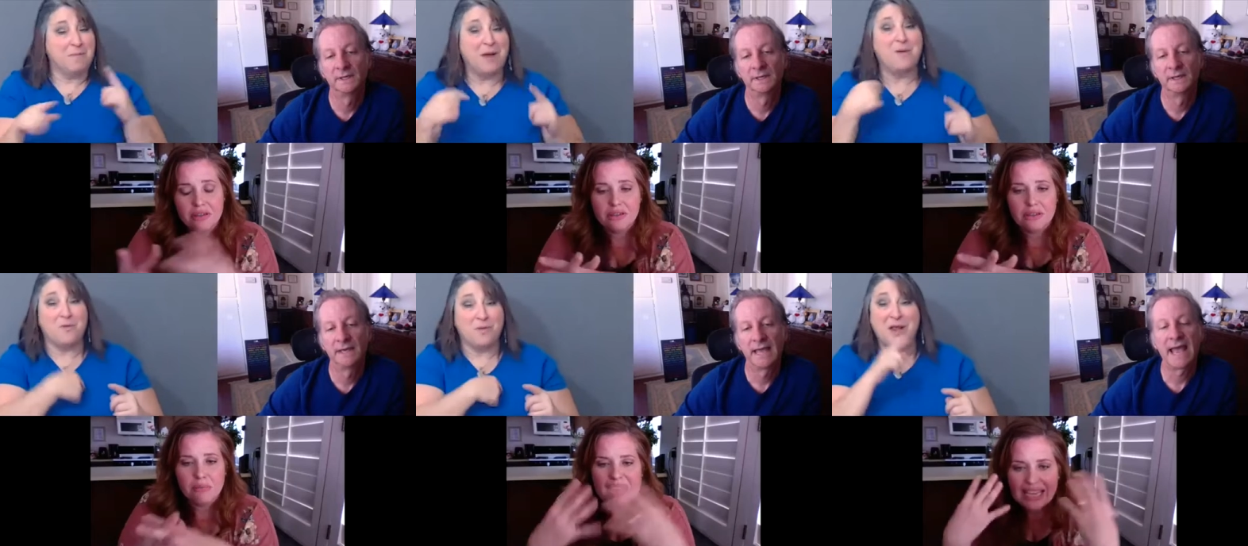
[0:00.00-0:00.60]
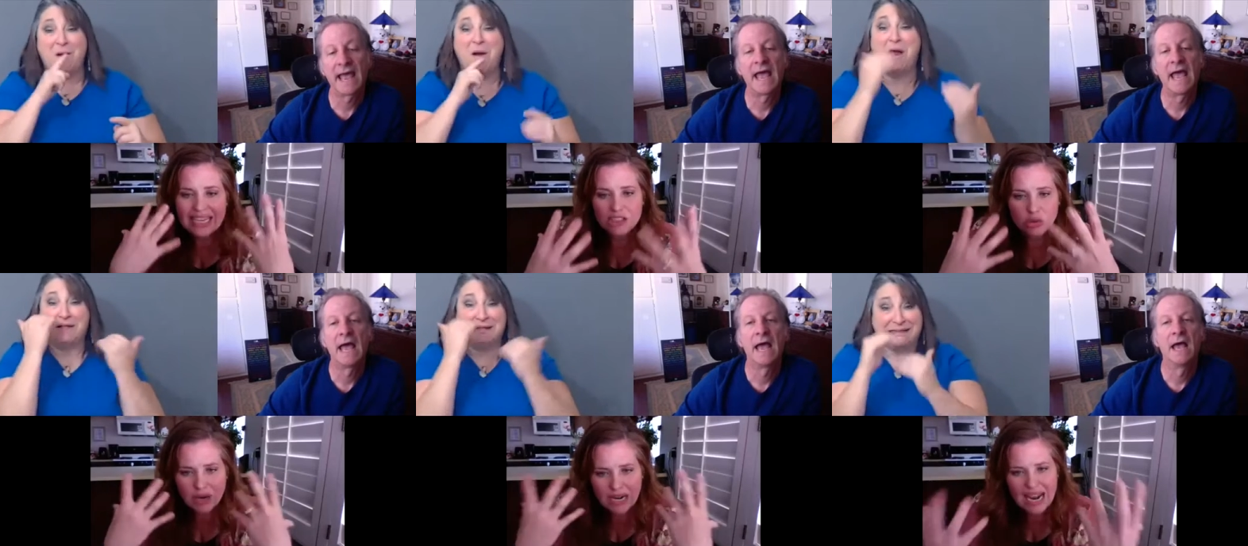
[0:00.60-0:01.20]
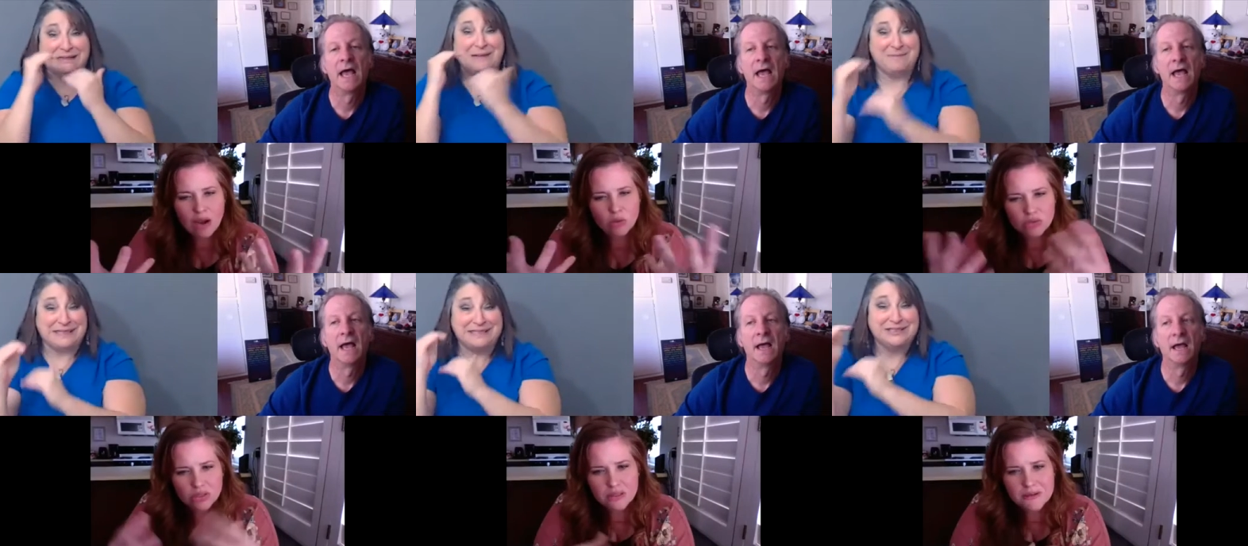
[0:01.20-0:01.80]
Speaker 1: So make each one count.
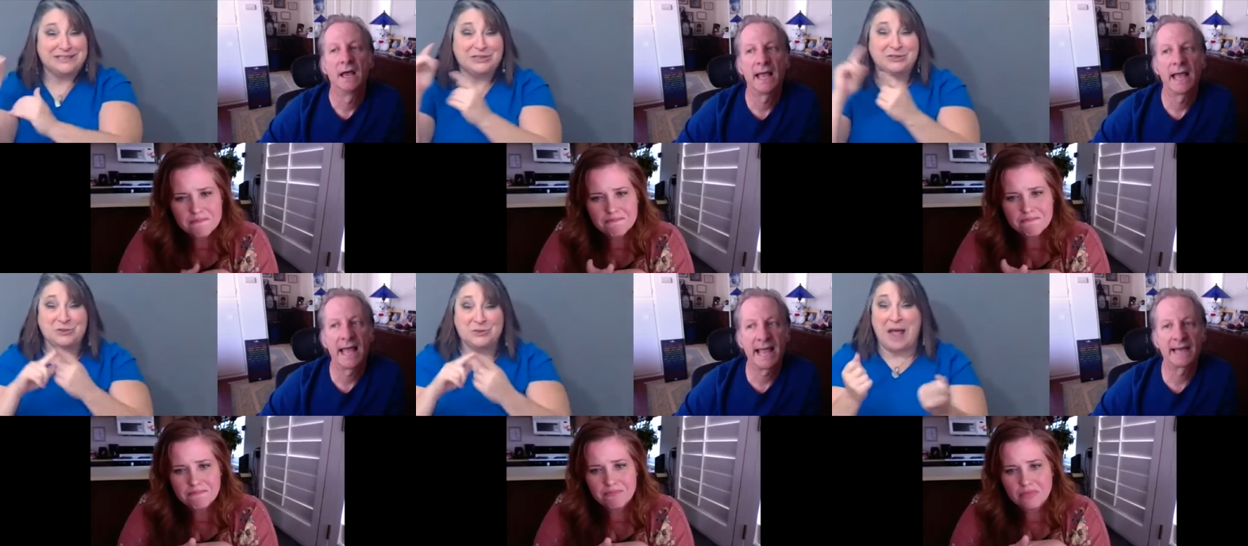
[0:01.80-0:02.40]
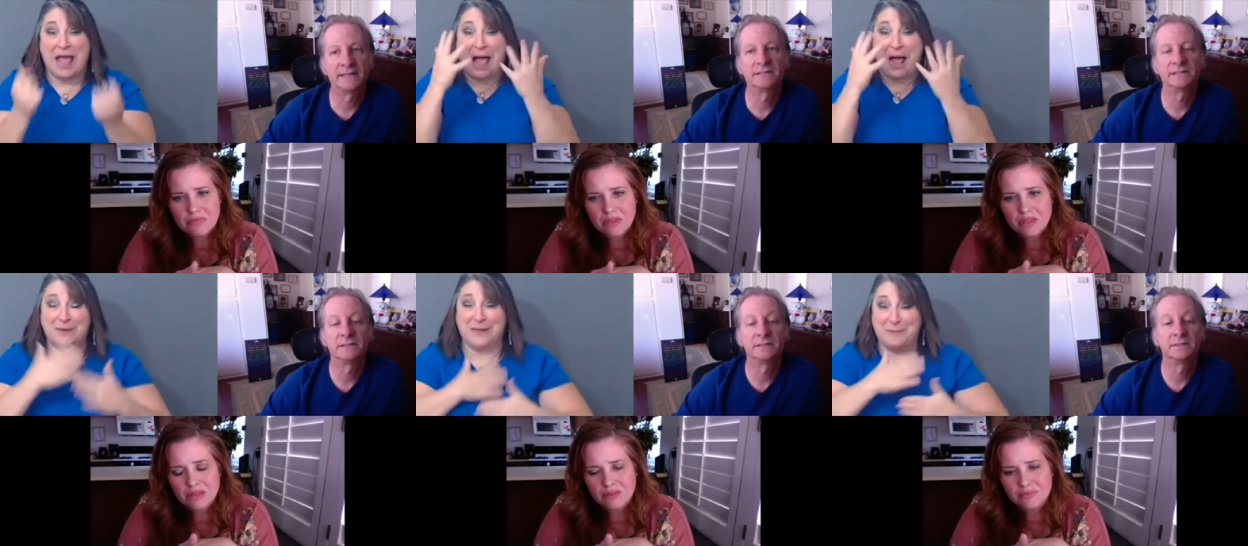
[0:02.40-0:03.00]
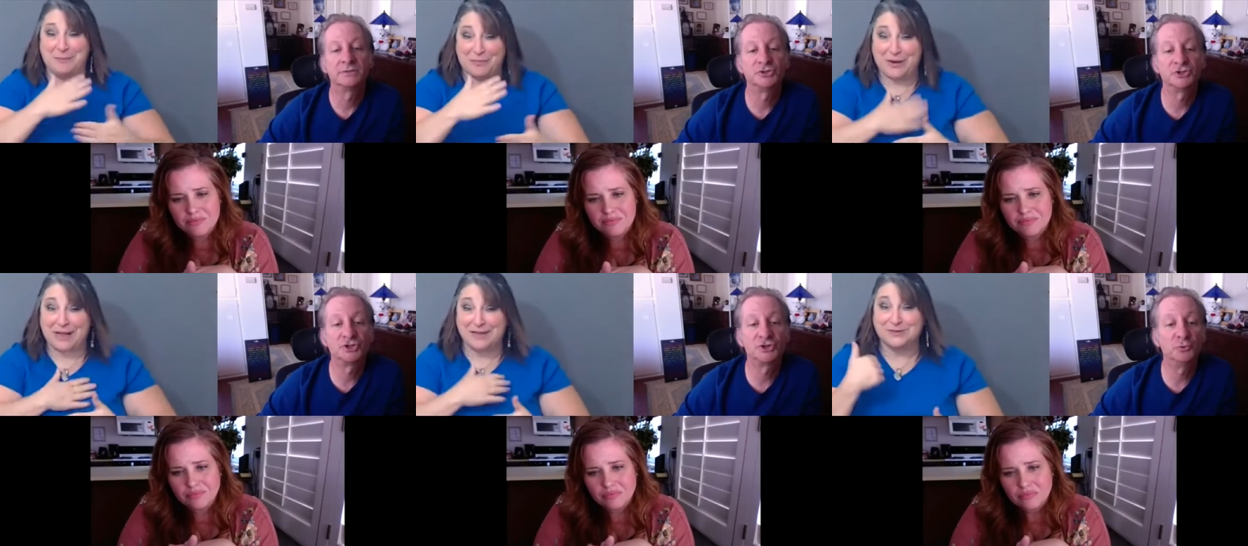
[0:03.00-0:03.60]
Speaker 2: And
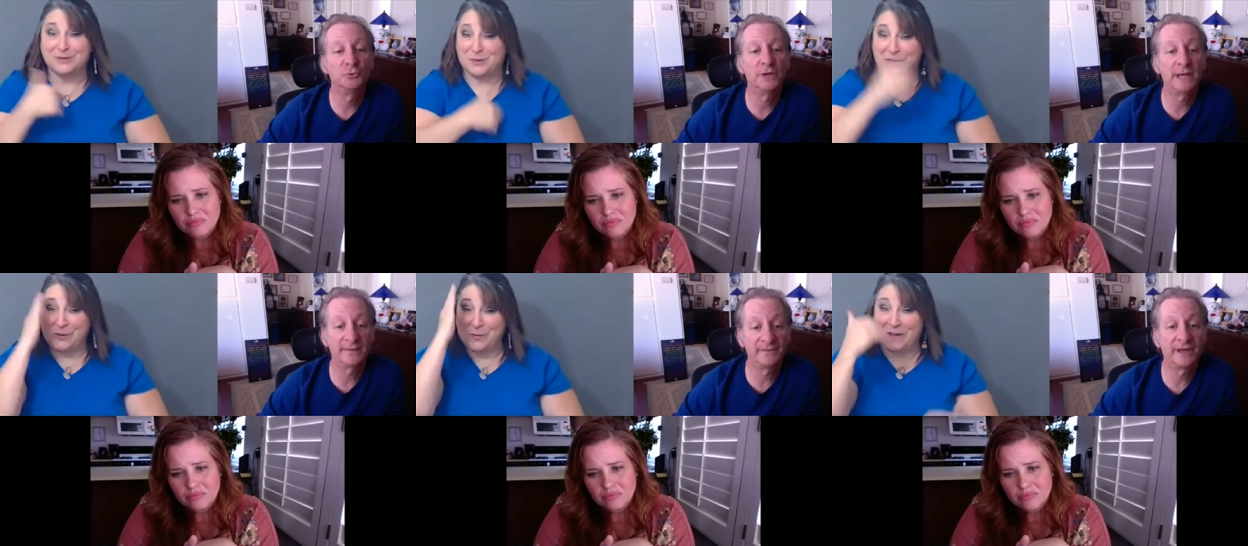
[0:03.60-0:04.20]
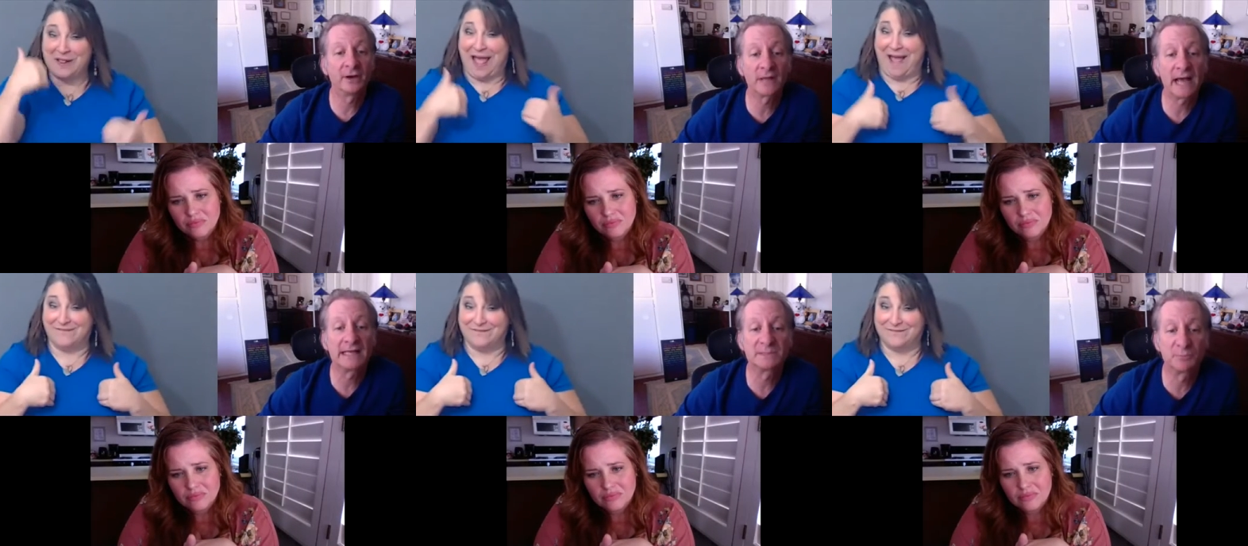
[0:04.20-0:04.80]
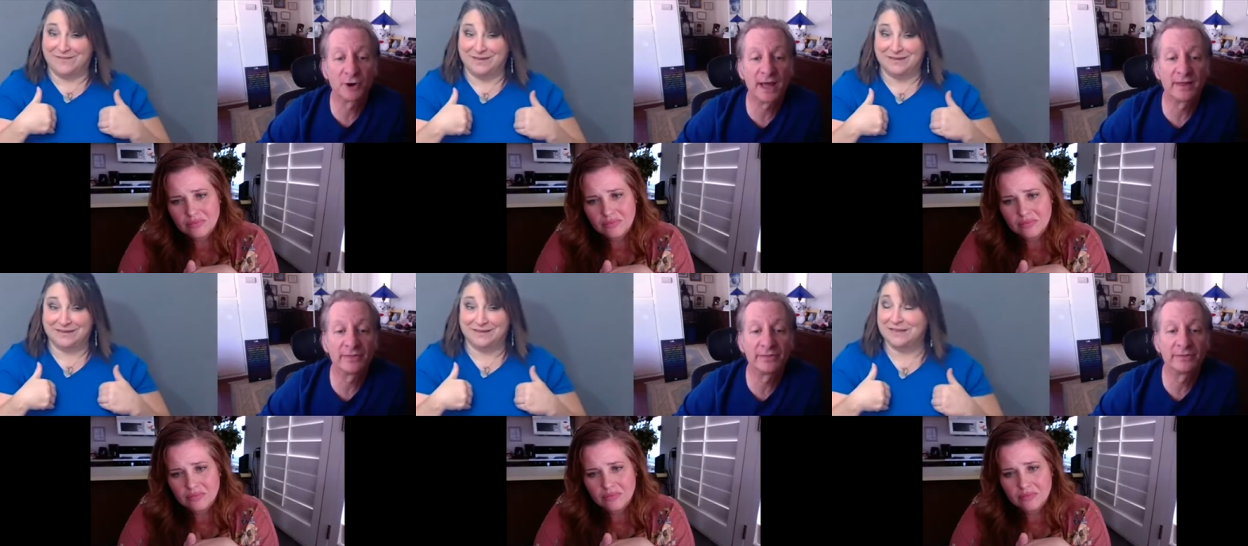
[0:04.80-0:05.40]
to at their last
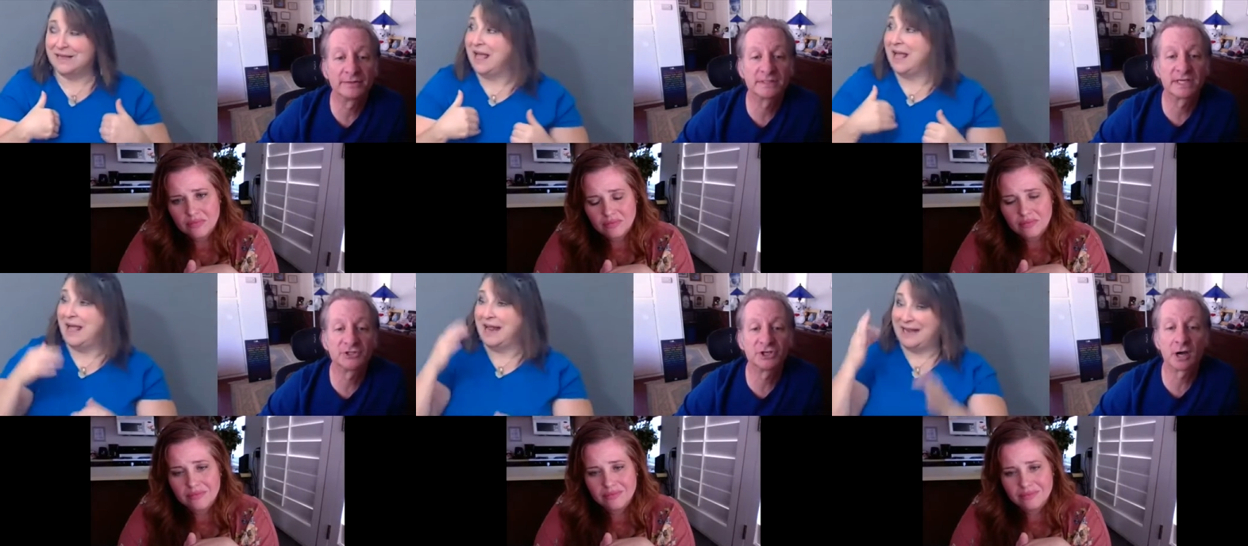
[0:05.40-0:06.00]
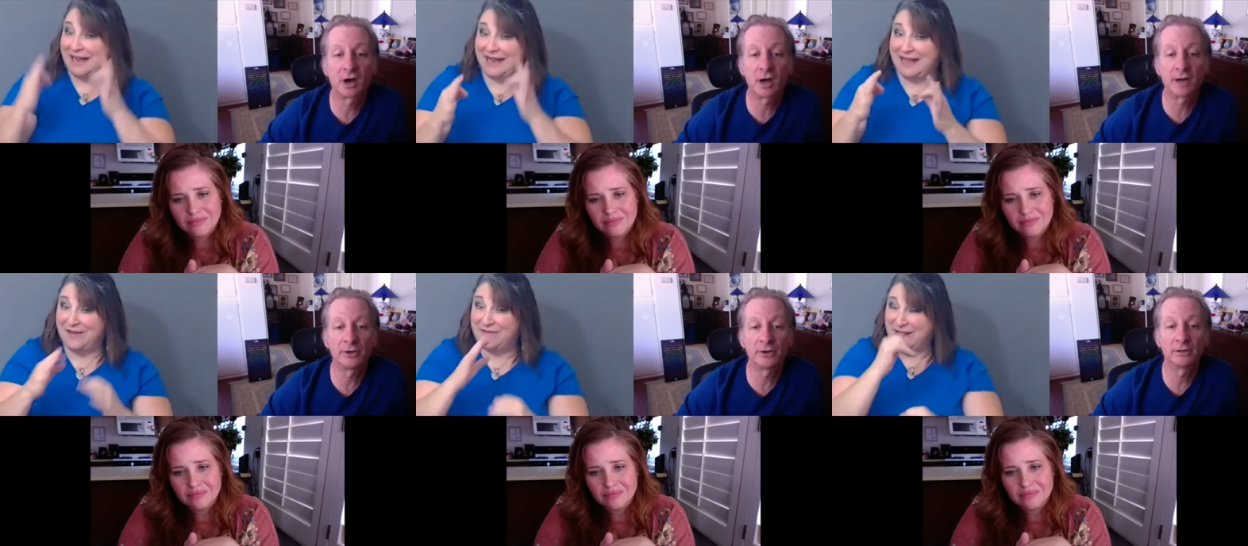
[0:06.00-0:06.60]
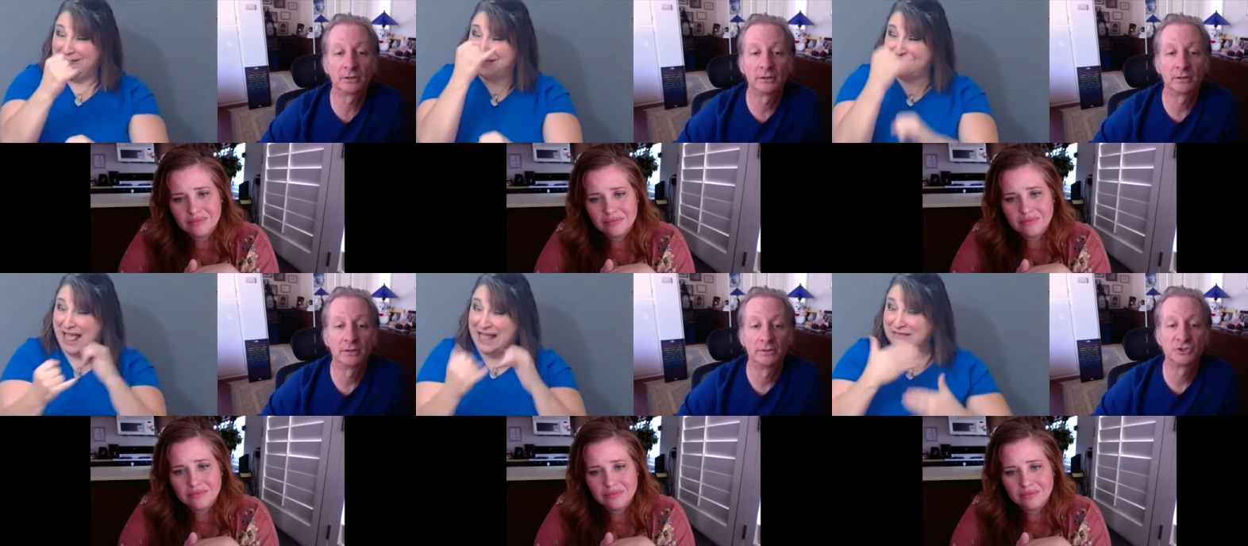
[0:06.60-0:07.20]
breath, such an honor
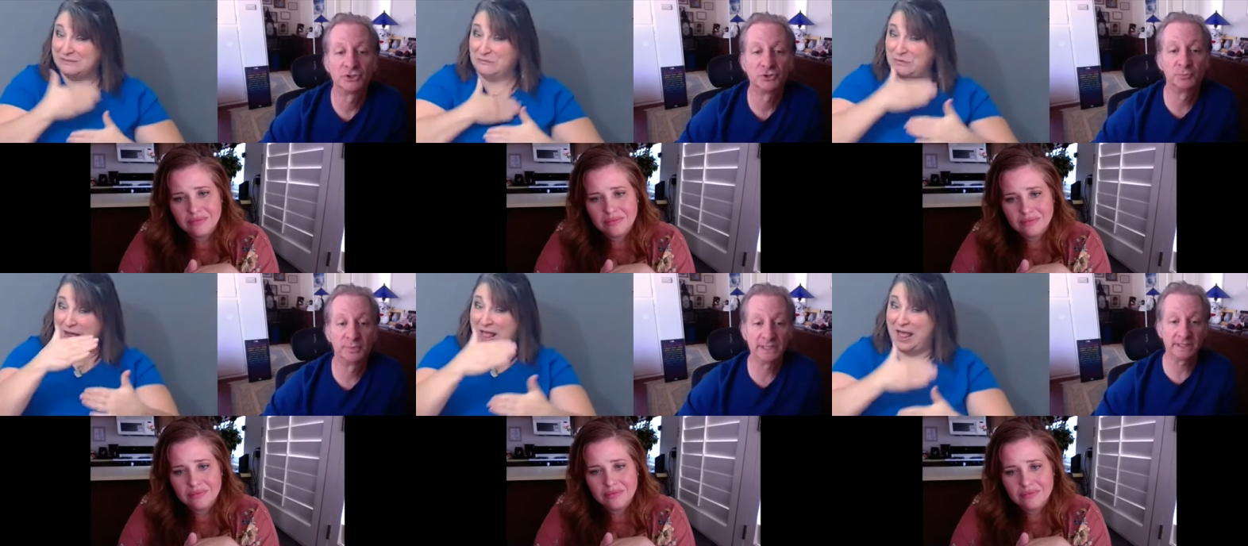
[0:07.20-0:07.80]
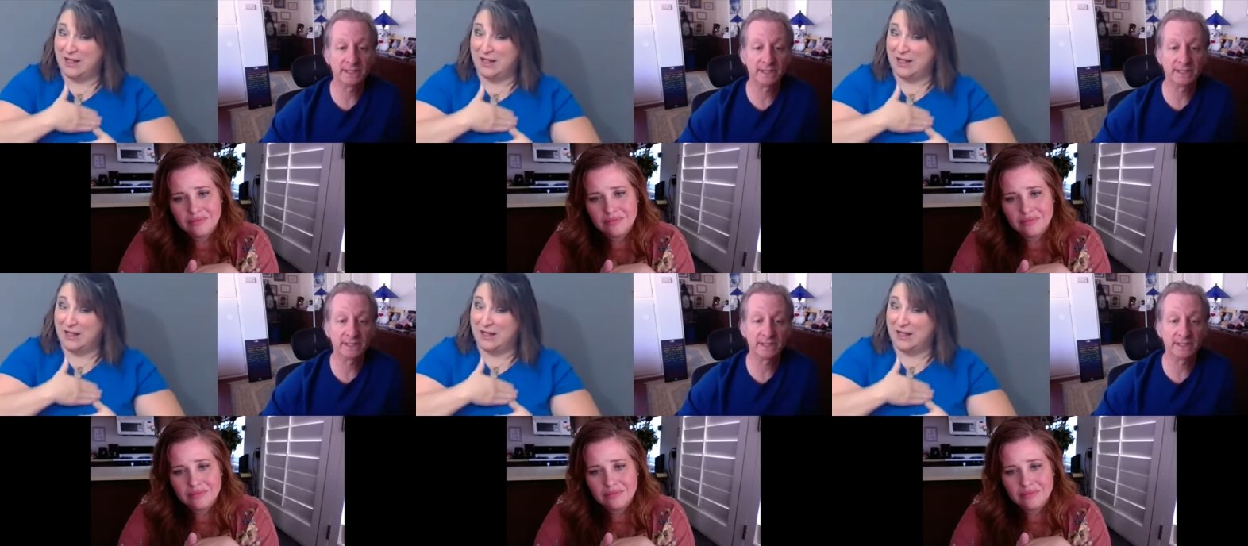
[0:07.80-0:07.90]
to be